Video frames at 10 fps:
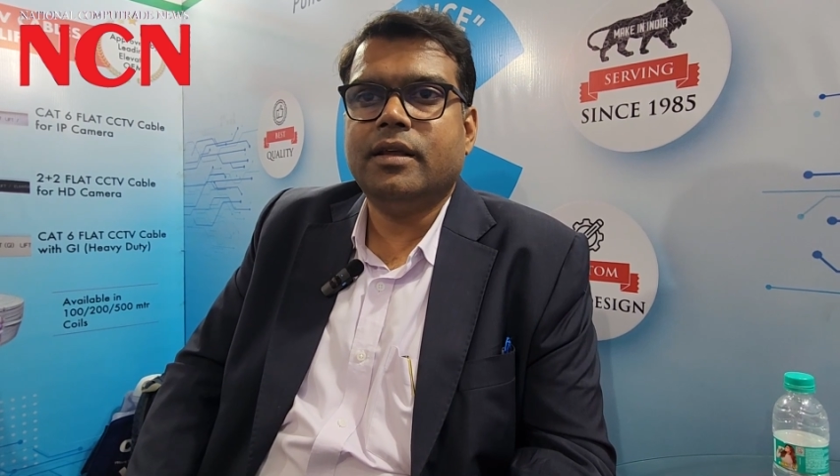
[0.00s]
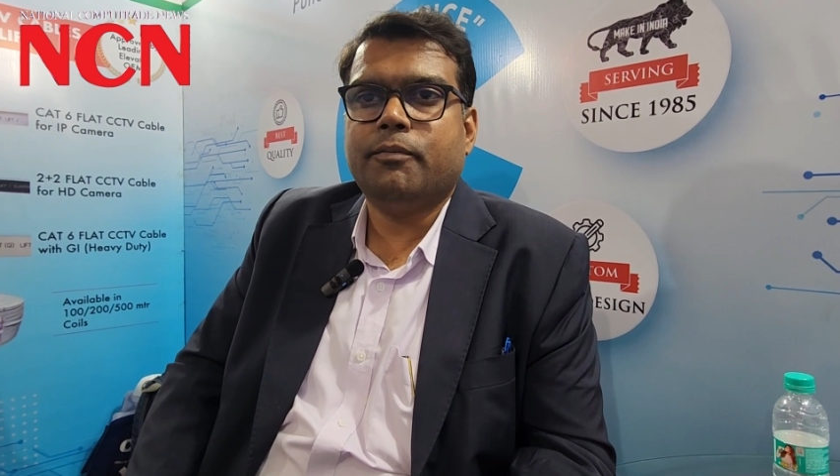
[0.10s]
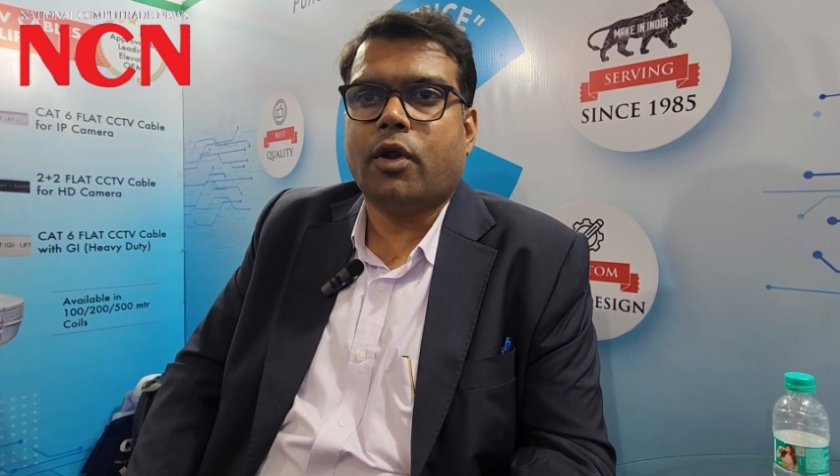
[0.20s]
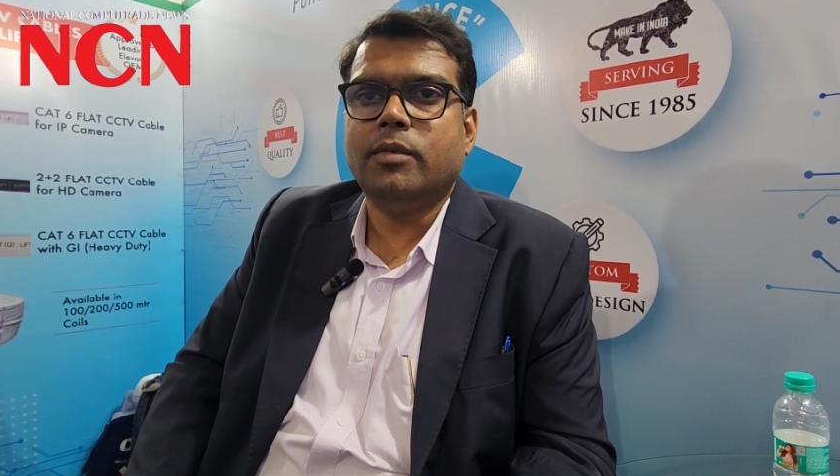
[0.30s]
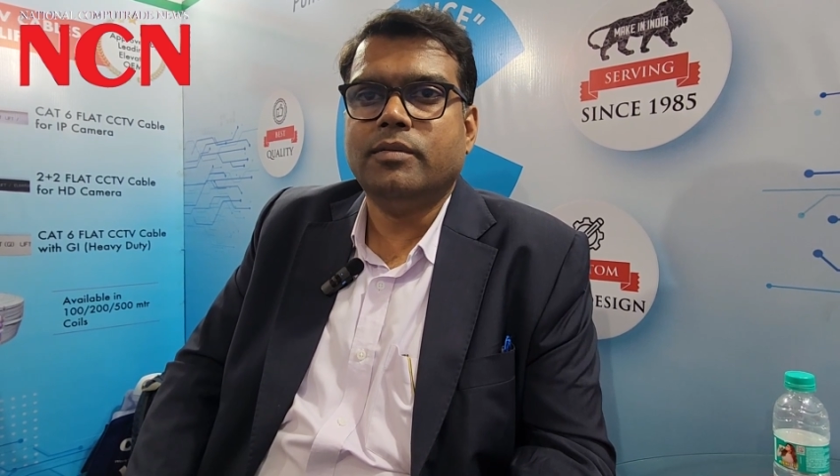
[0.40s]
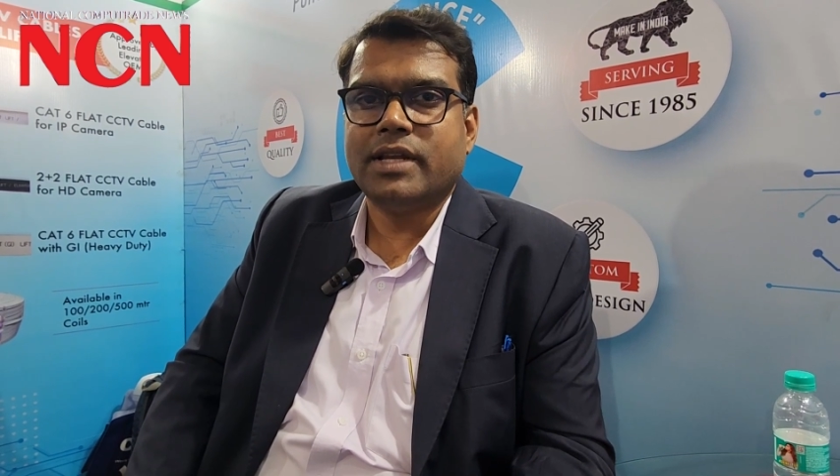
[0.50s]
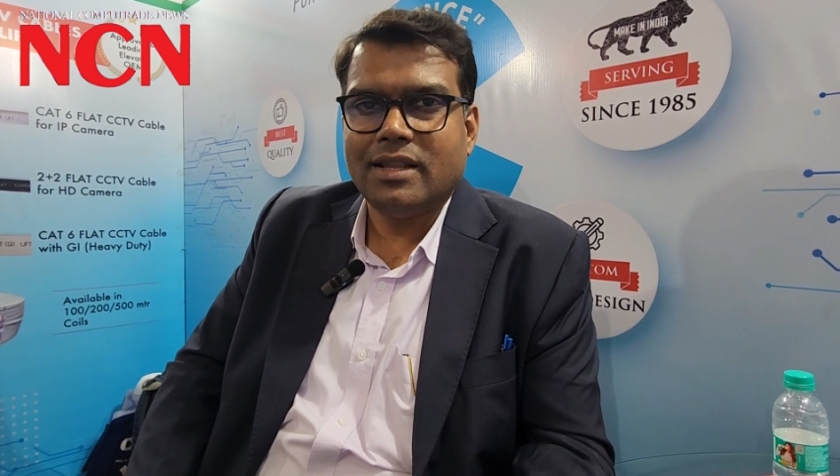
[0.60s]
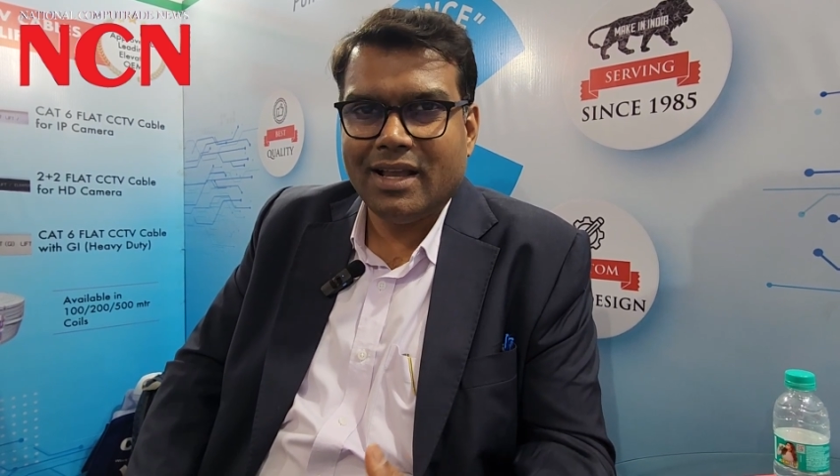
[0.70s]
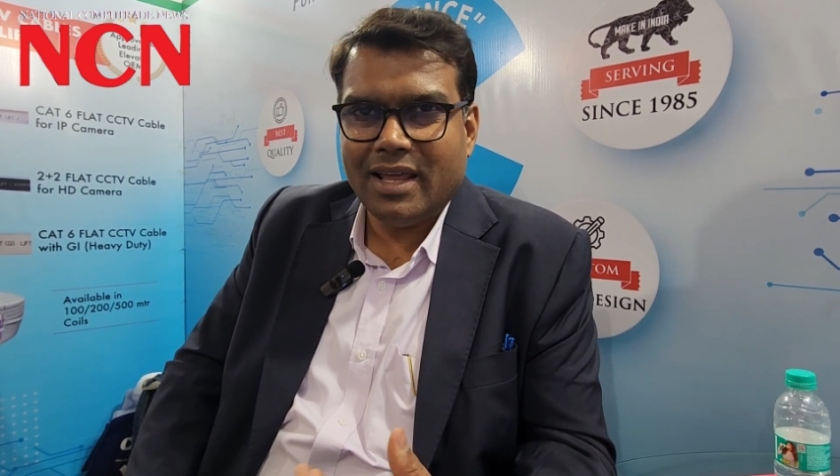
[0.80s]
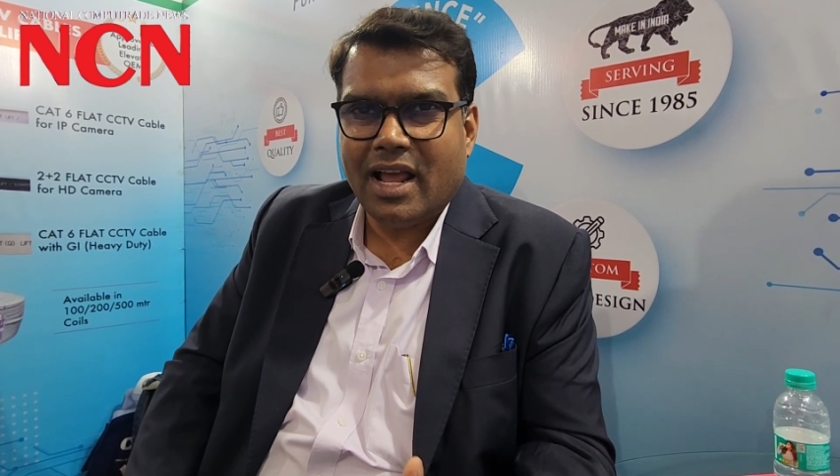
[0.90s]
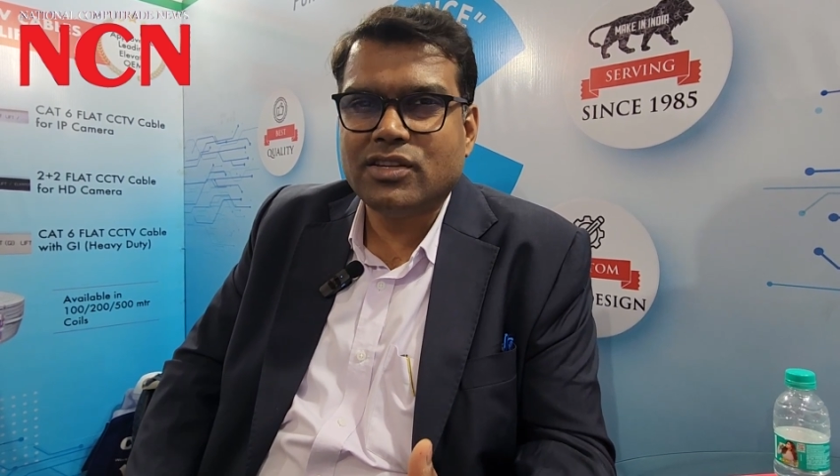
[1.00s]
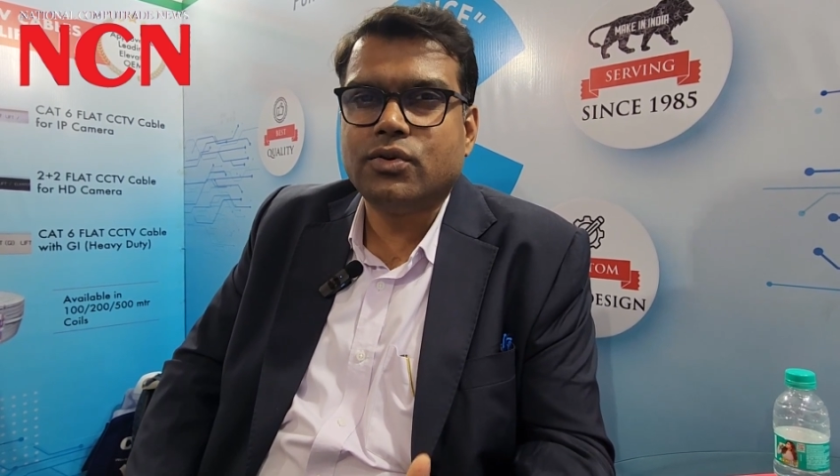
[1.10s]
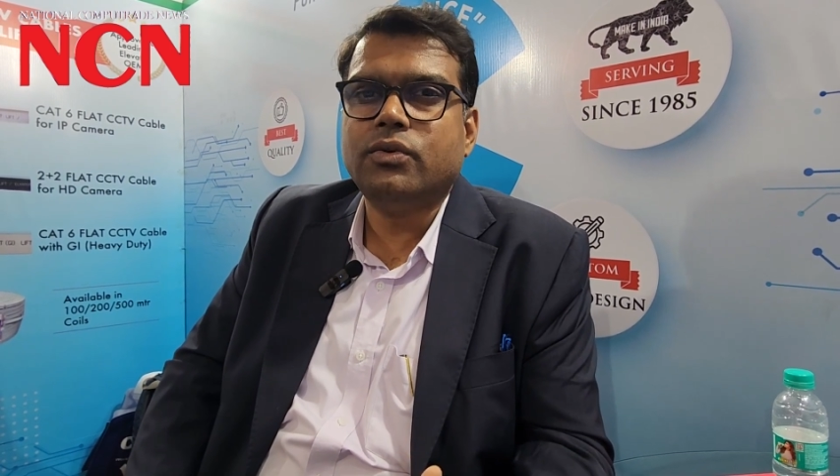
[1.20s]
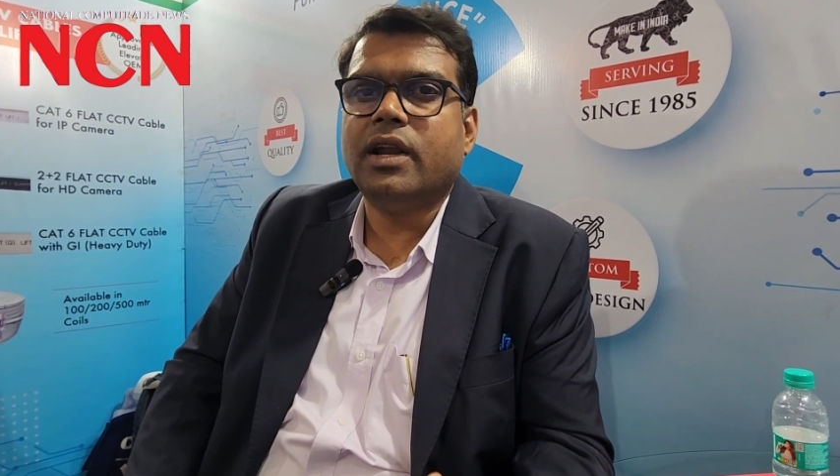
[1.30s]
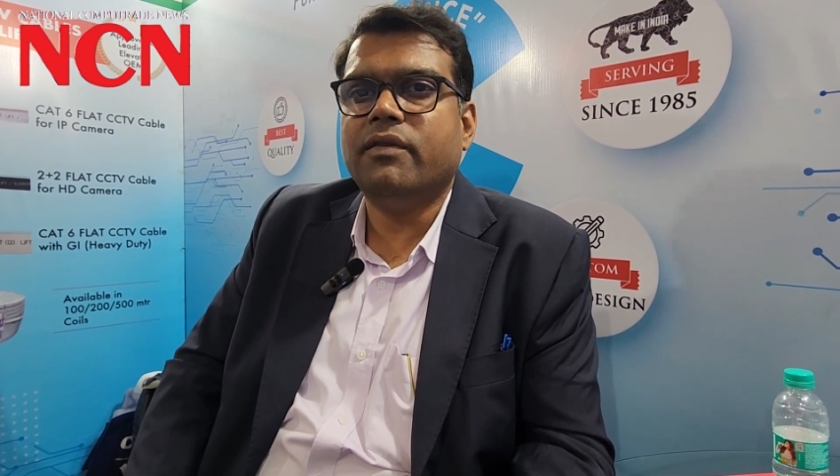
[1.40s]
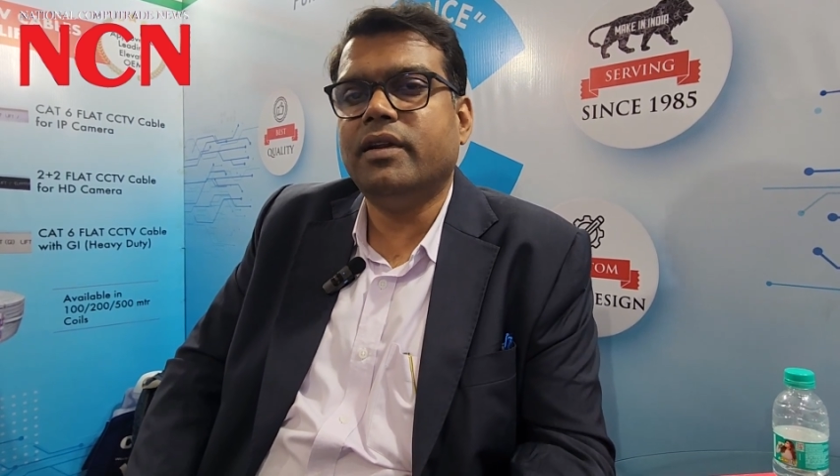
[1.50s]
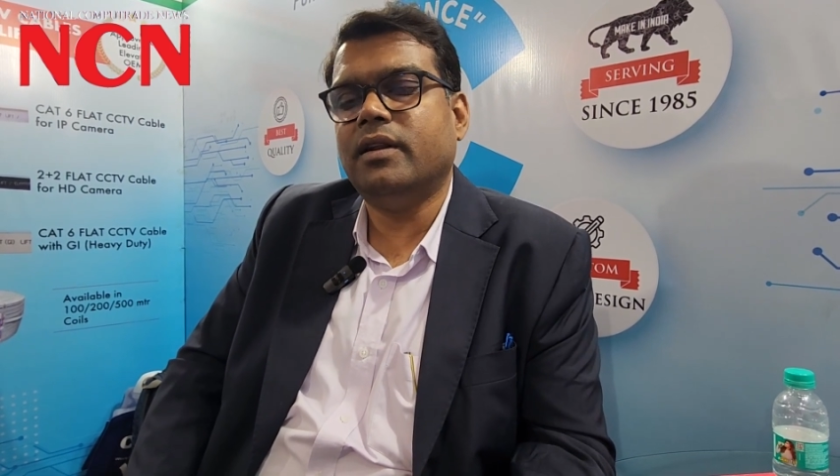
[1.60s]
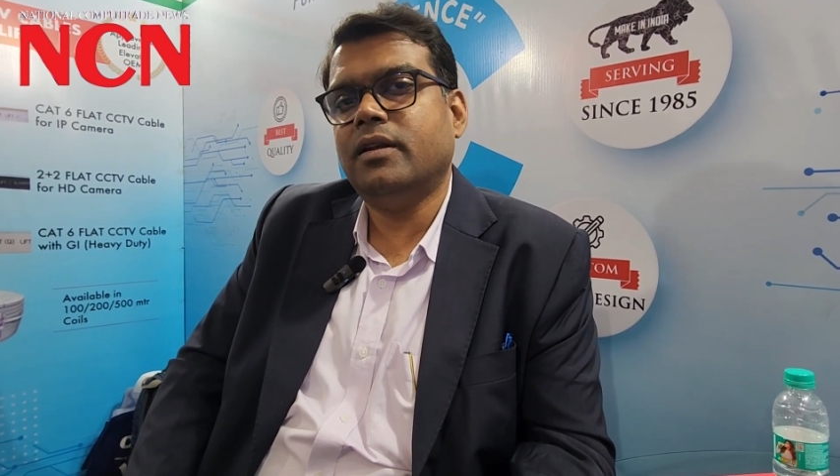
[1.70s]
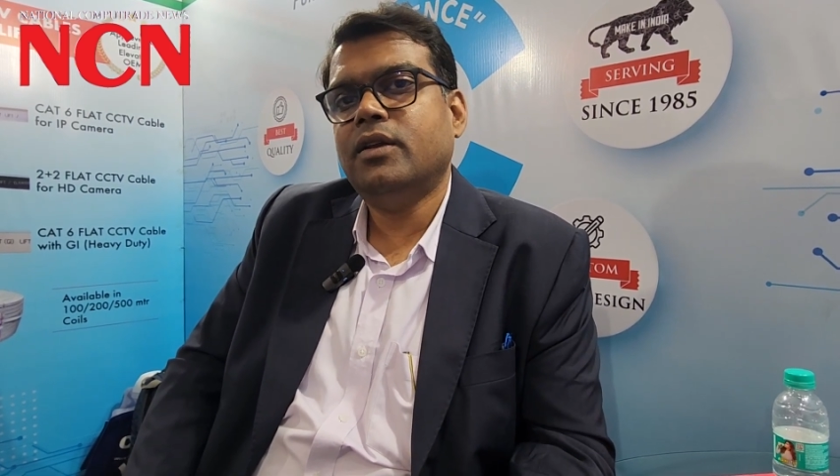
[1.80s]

the problems at the grassroots level.